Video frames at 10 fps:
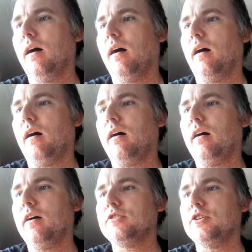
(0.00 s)

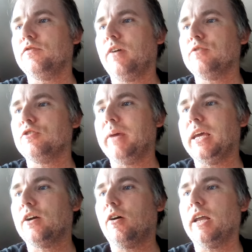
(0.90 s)
Oh, um, she's thrown some
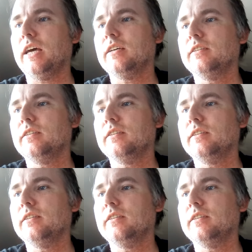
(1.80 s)
ink on her.